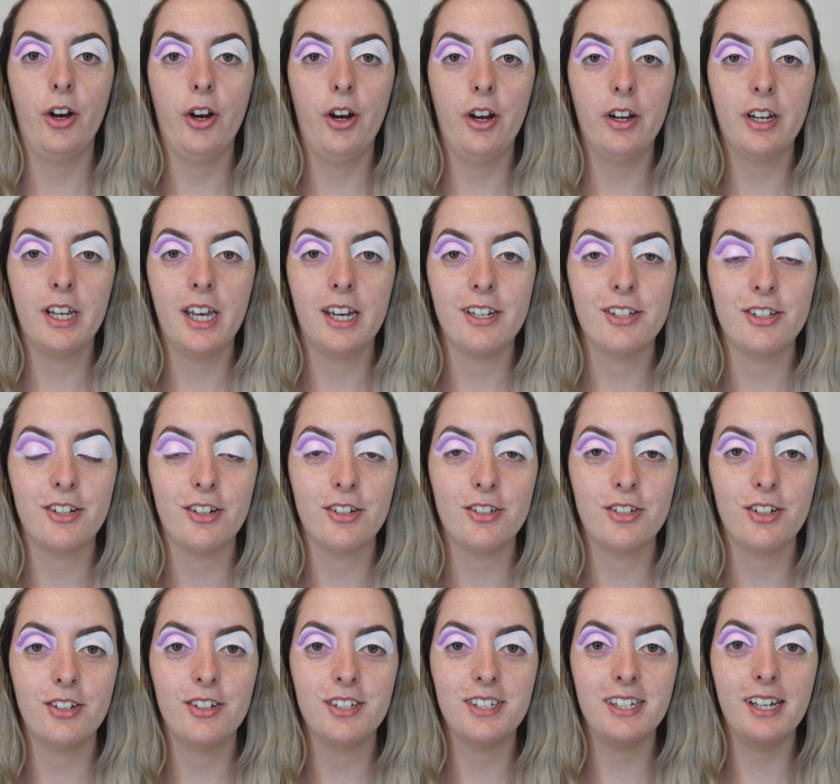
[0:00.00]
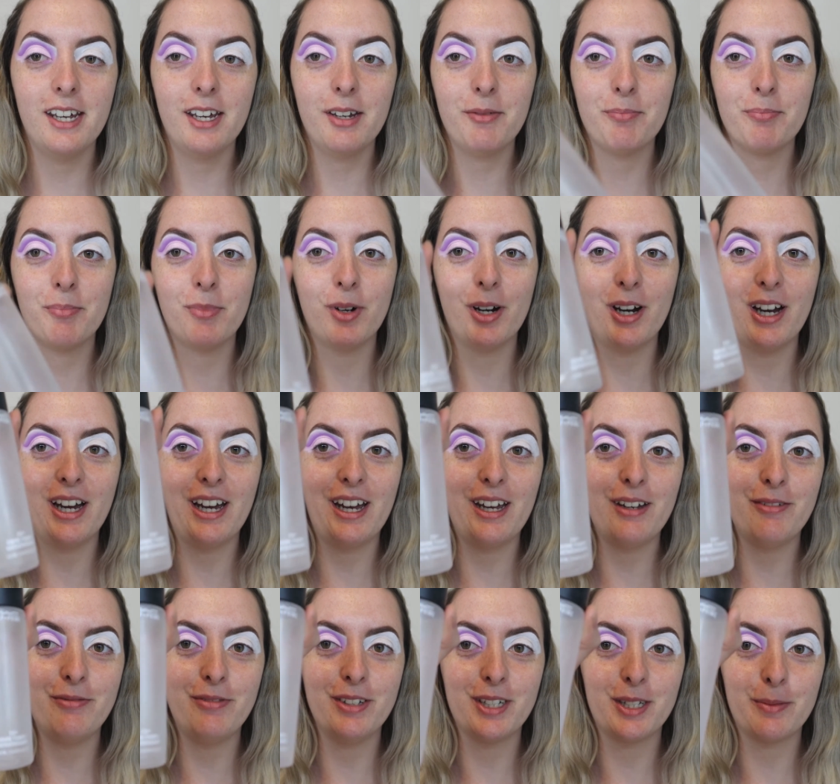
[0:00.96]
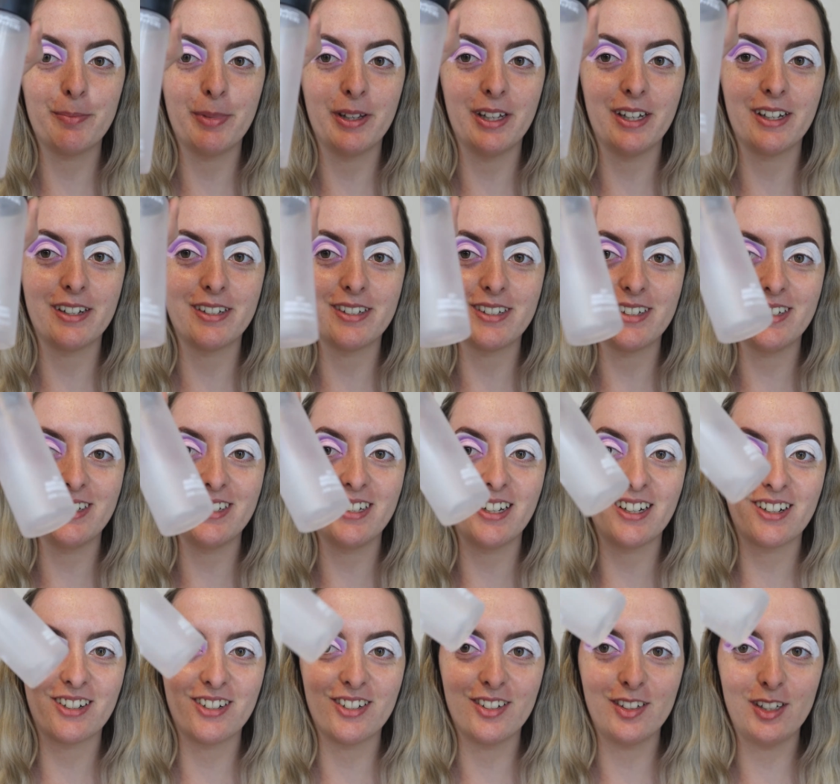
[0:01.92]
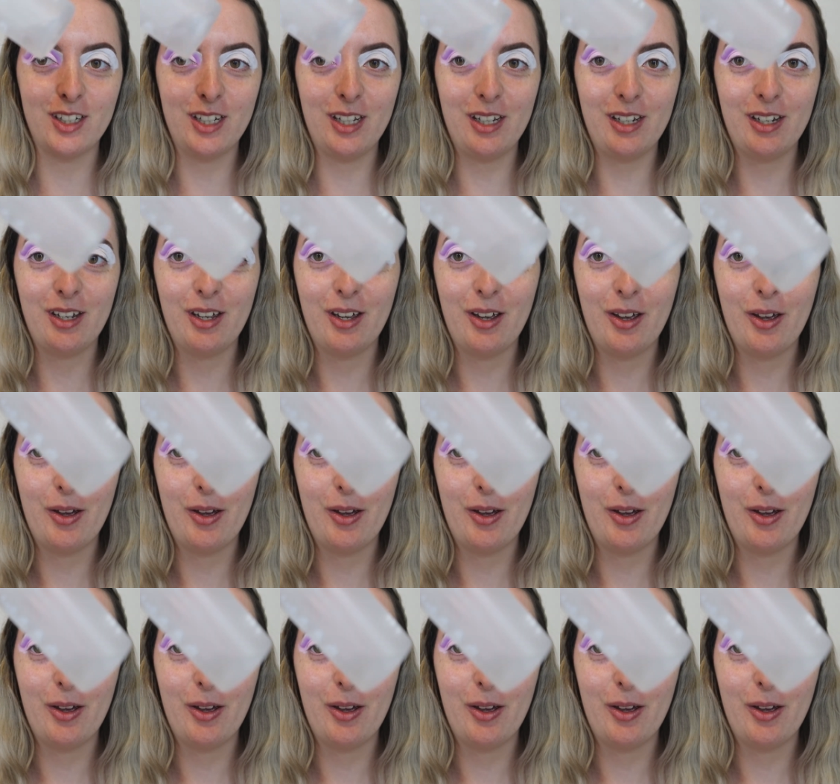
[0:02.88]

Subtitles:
Okay, so it turns out my Fix Plus is actually